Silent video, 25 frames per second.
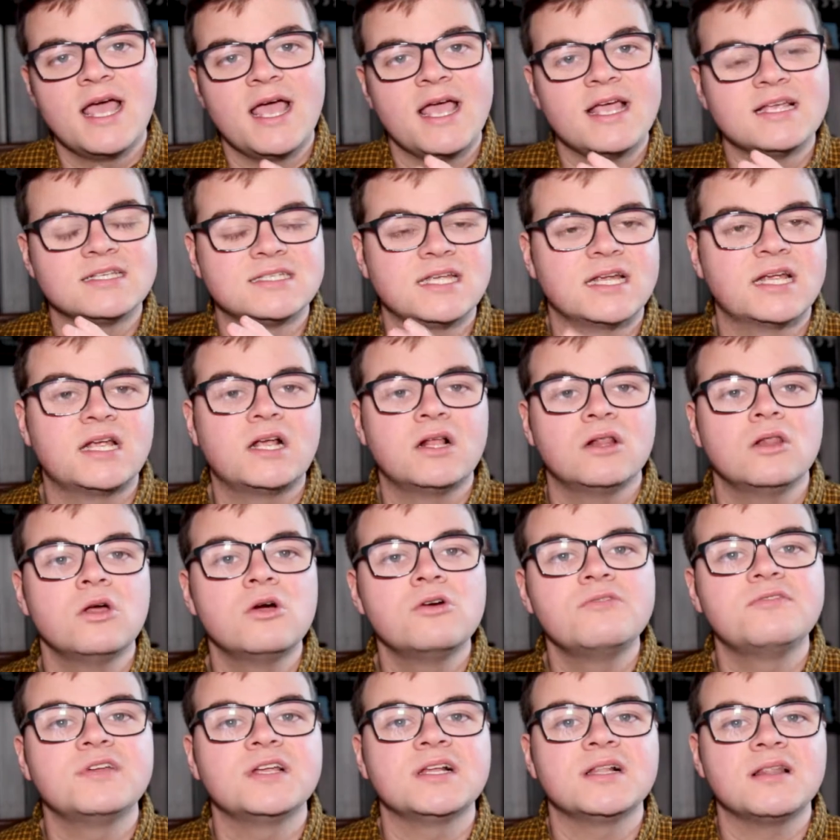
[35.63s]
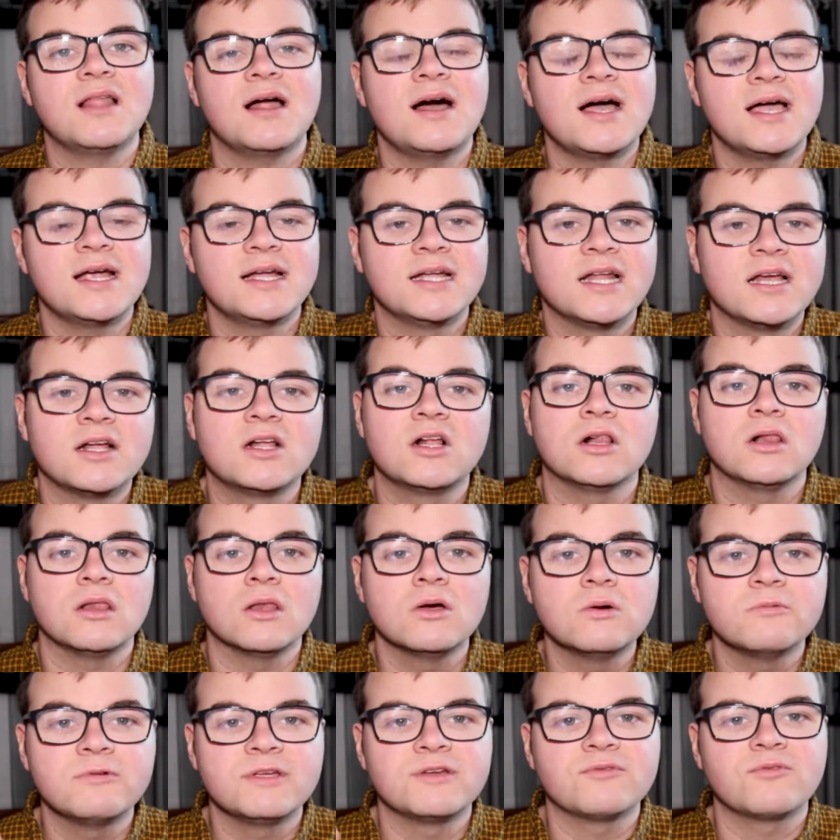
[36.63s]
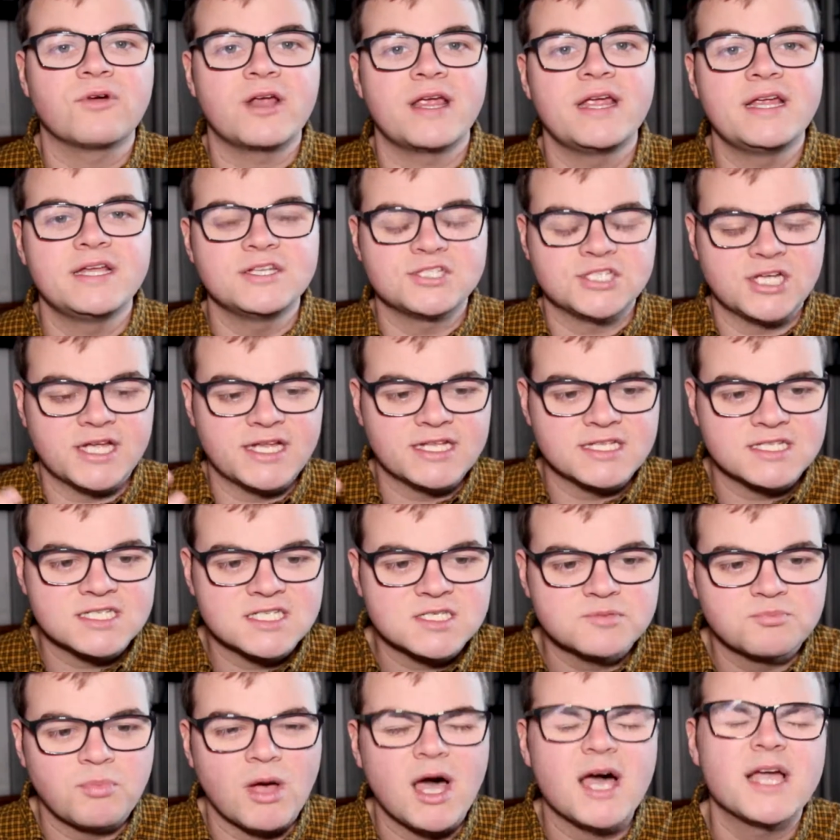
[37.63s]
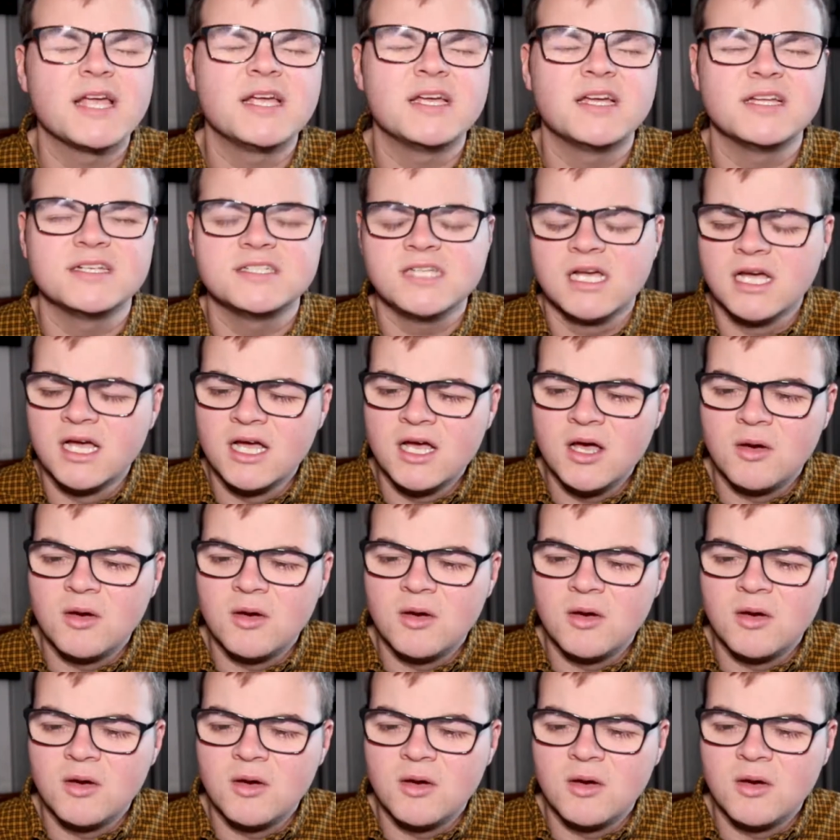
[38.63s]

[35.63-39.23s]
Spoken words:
a clothing line, a clothing range inspired